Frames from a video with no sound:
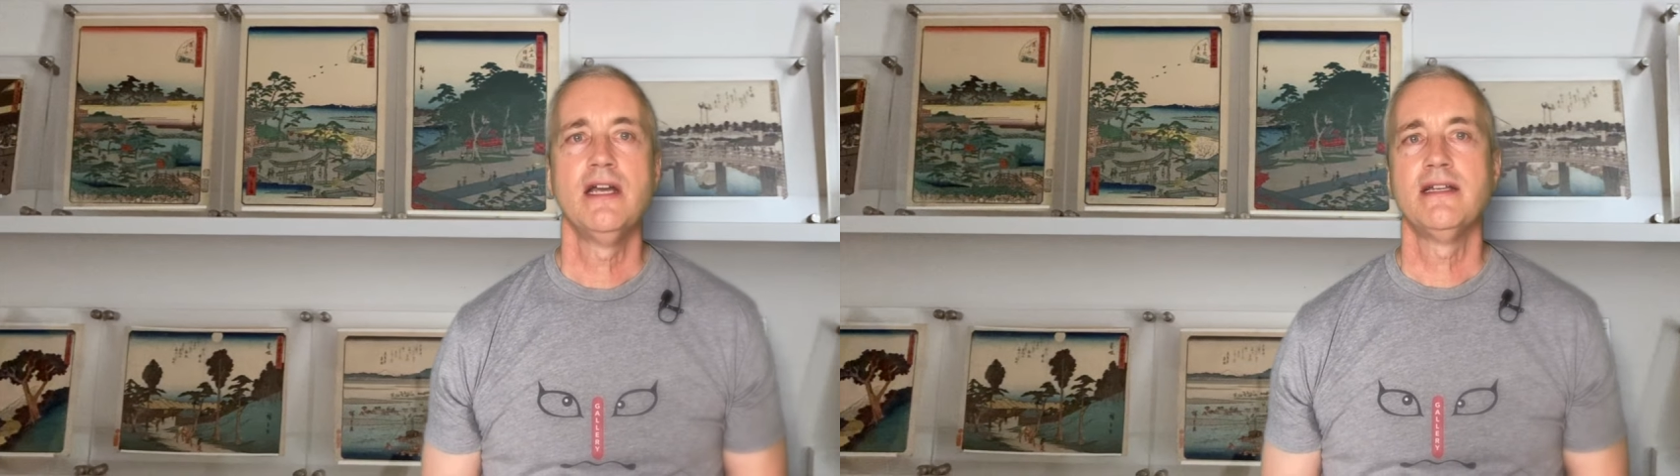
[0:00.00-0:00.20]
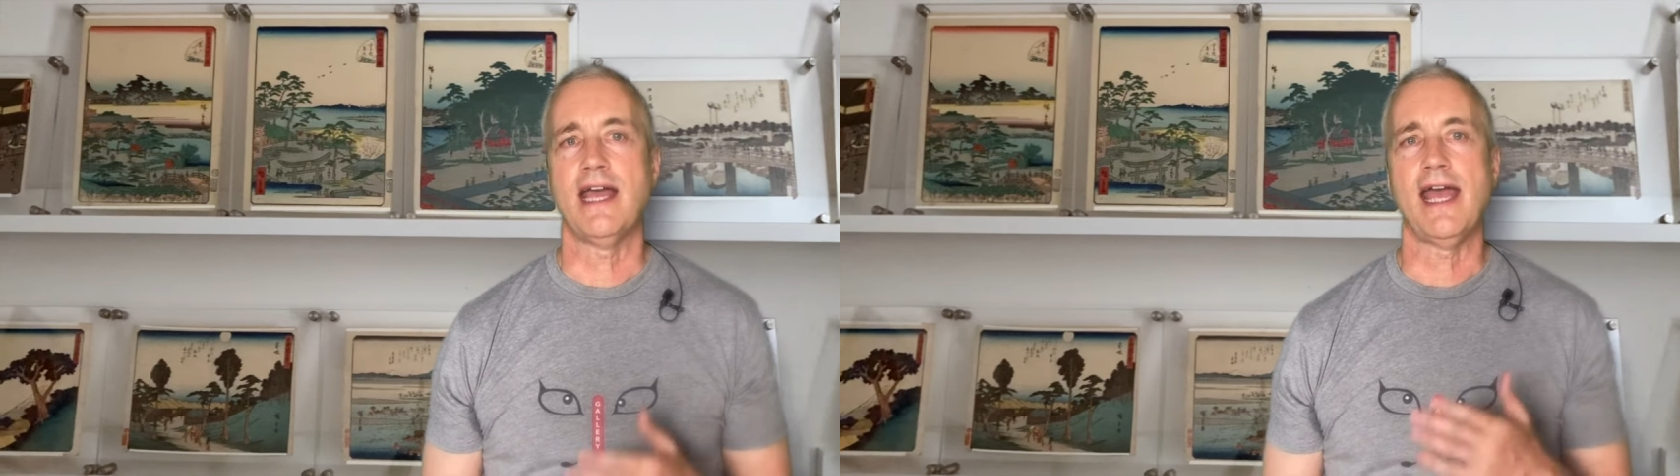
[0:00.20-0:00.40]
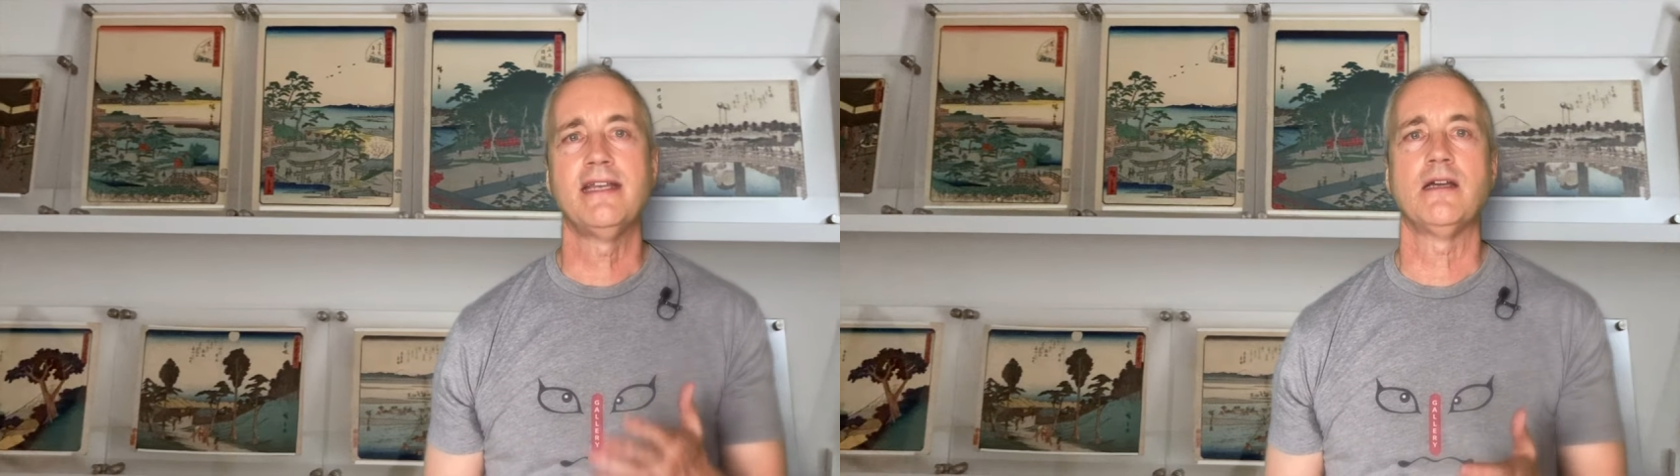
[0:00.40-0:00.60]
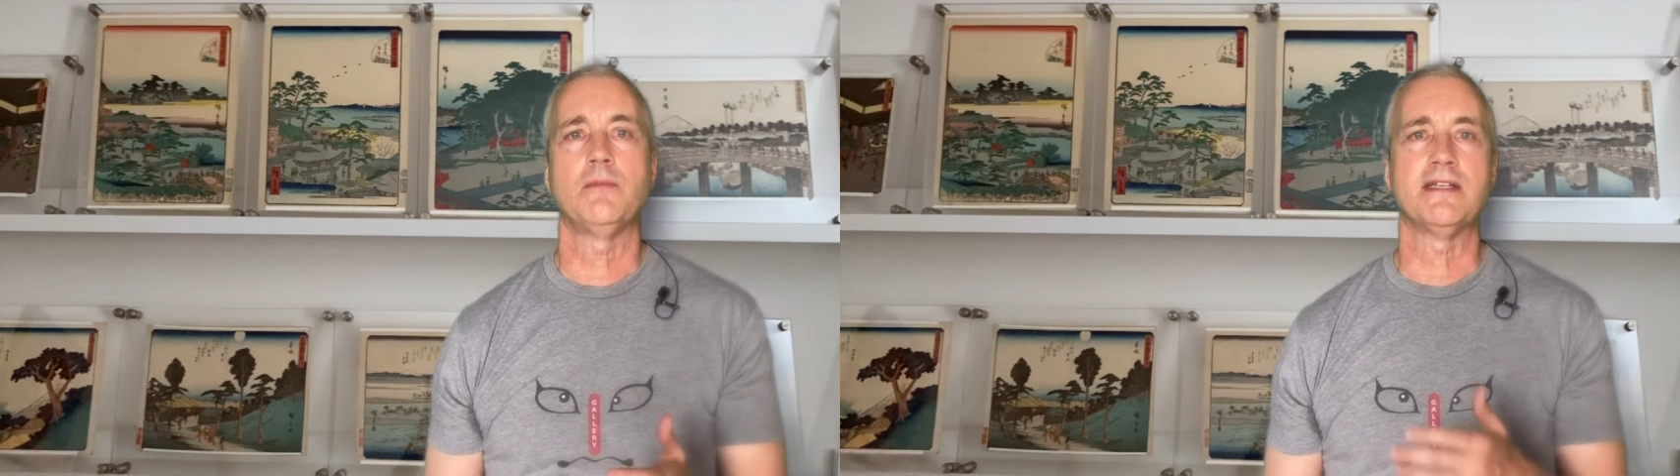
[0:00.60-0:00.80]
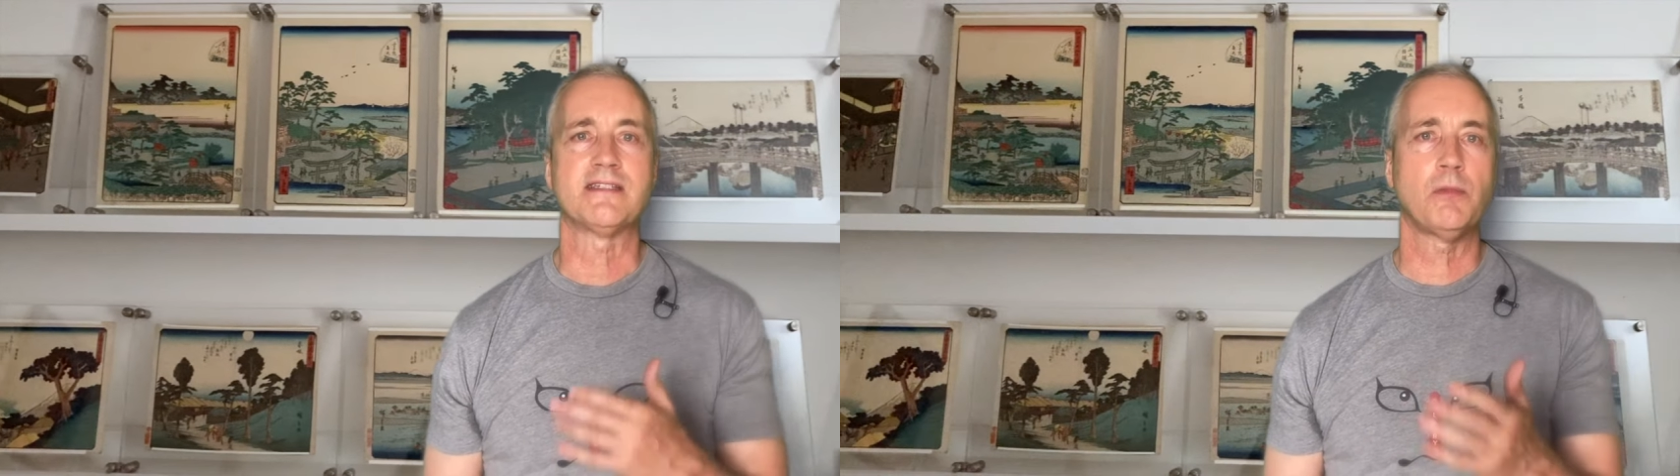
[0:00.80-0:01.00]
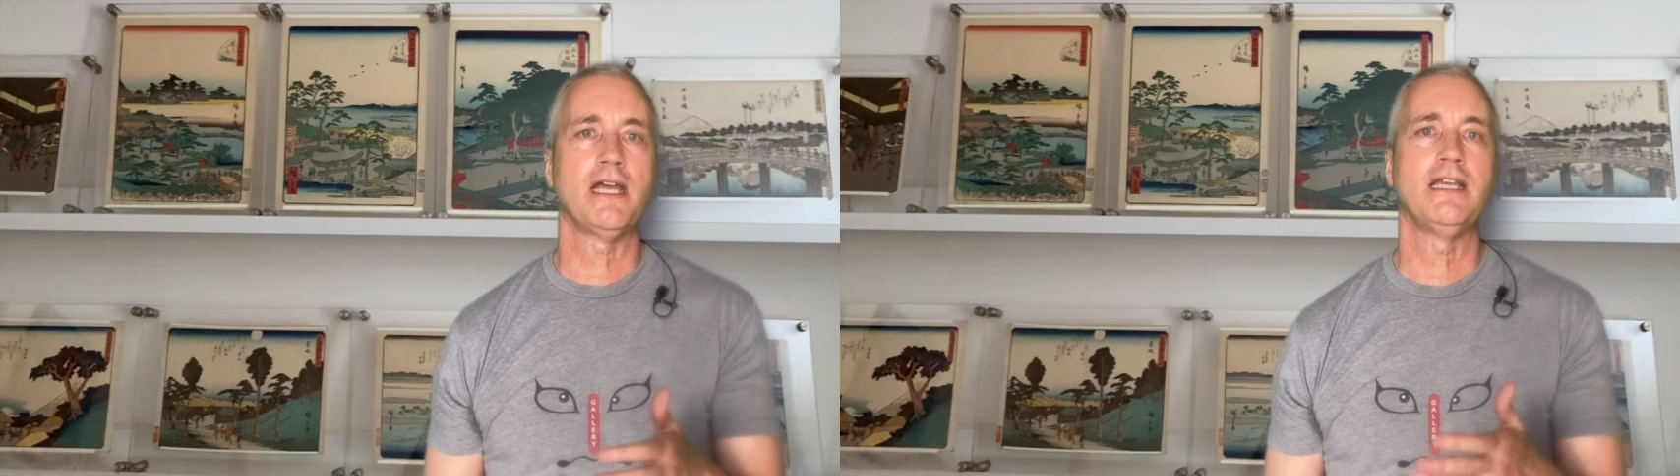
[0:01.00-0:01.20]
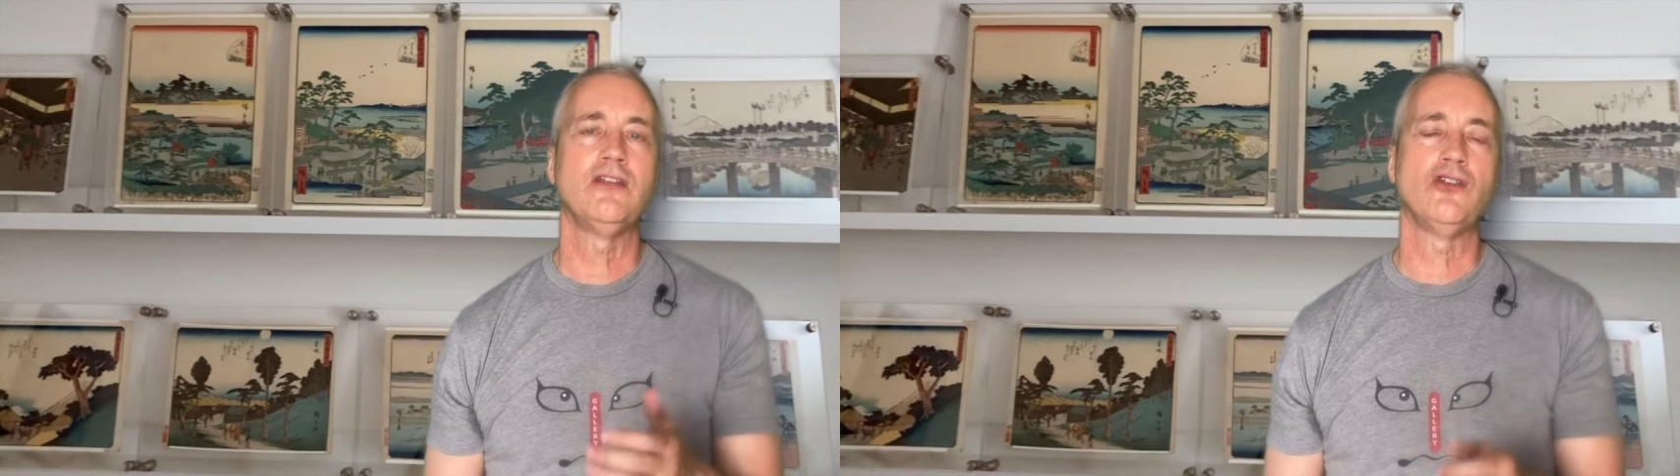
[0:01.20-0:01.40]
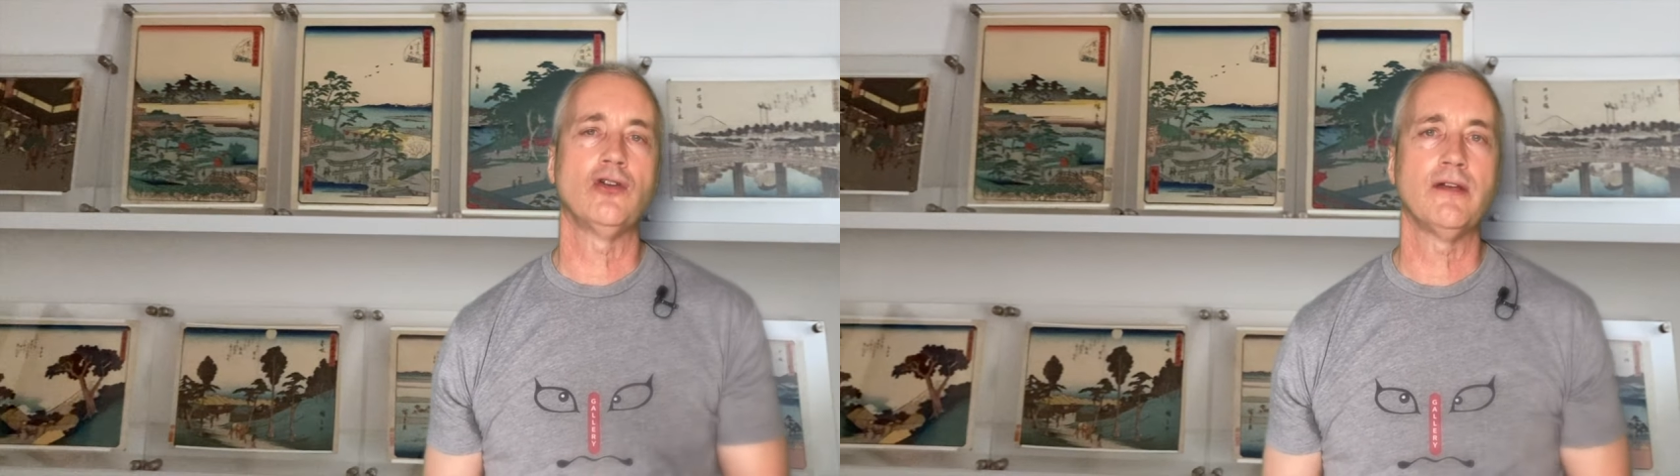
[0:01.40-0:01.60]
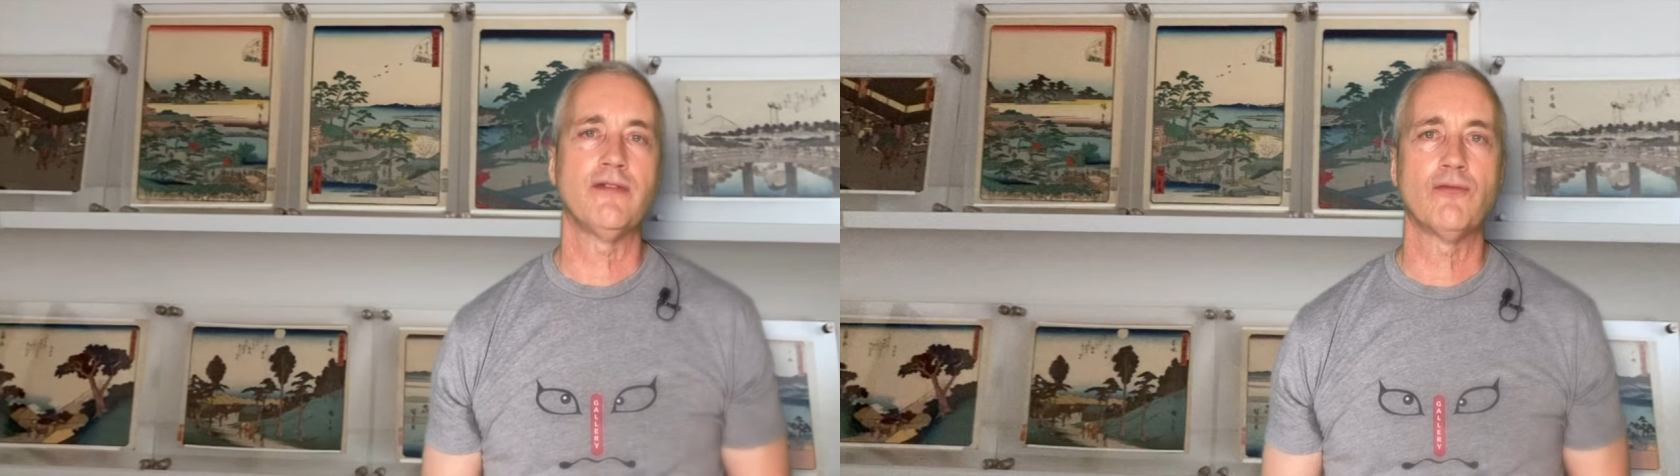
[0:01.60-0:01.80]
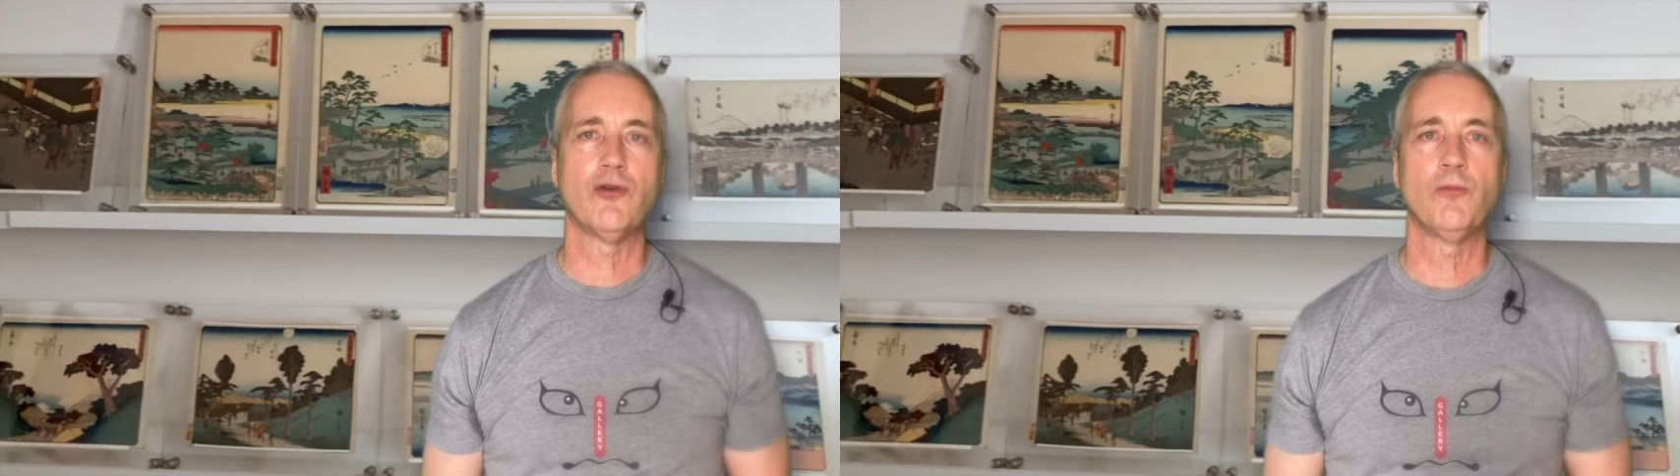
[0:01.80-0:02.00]
to end up displayed in your
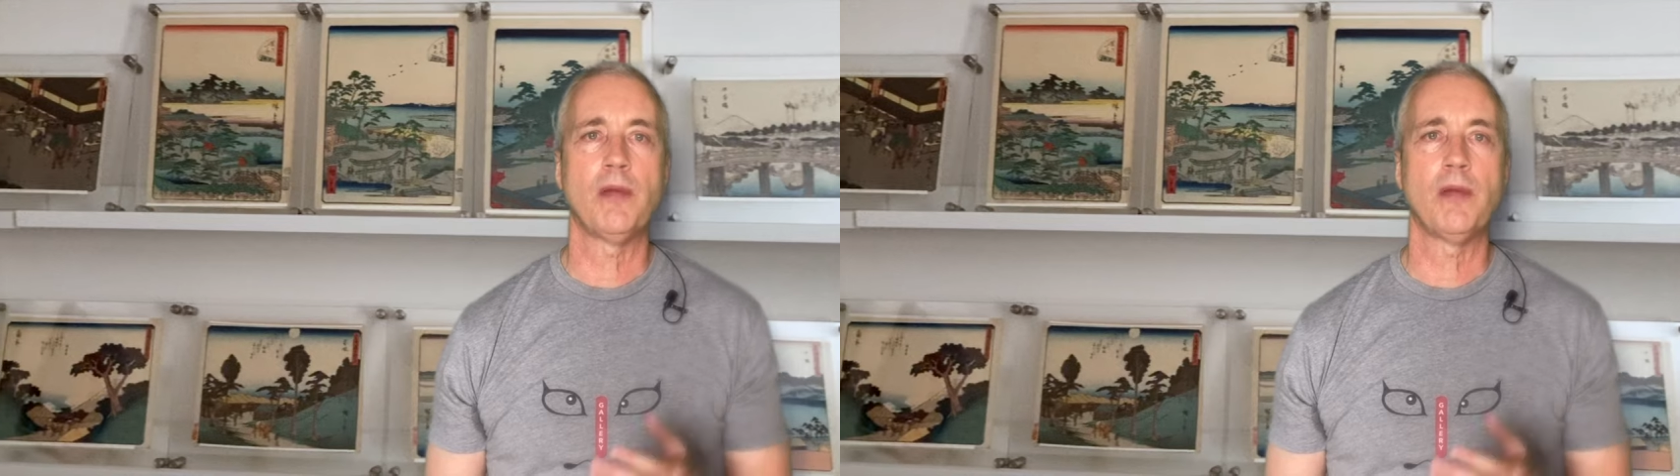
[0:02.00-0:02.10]
living room,